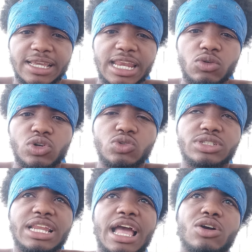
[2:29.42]
Anyone who's
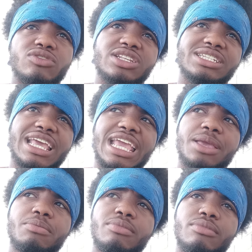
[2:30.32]
not on the
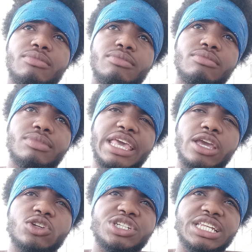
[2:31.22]
same
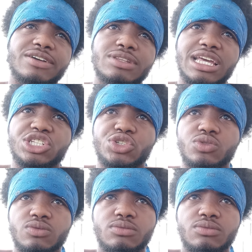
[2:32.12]
energy level as you,